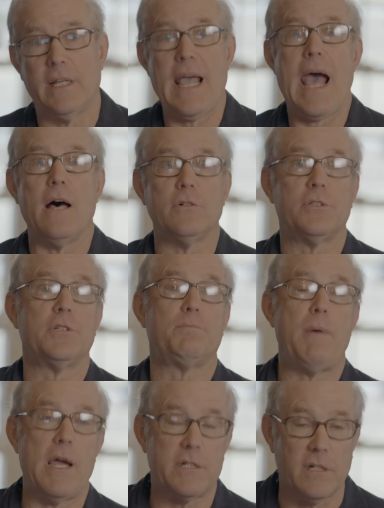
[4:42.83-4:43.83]
Cows
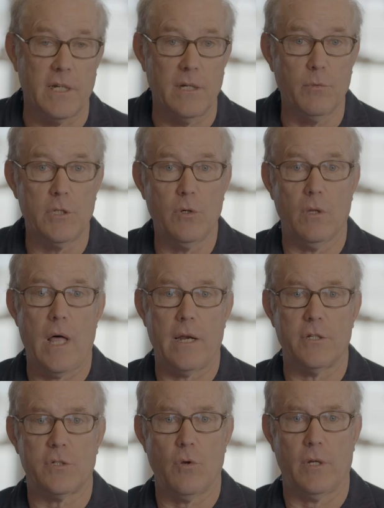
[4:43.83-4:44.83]
especially will do a lot
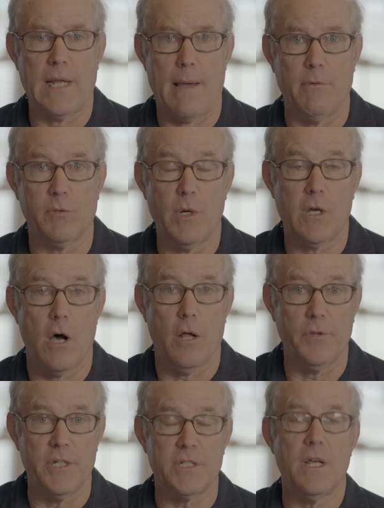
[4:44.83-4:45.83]
of soil damage. We call
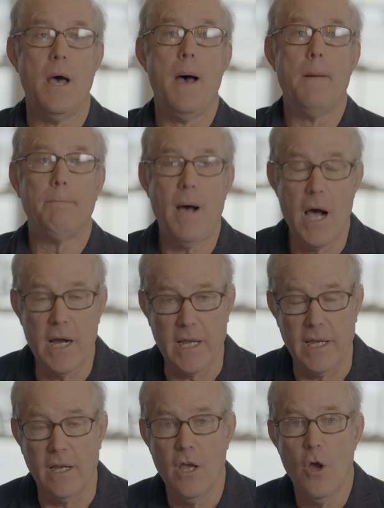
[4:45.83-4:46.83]
this
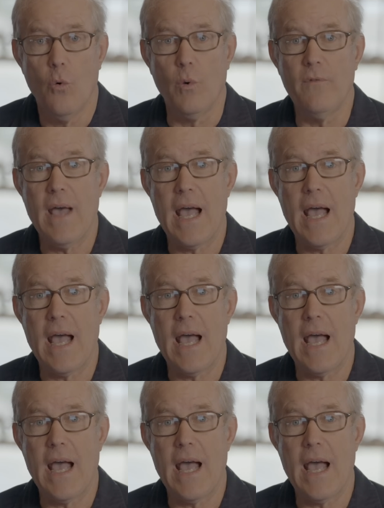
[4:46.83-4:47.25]
pugging. We've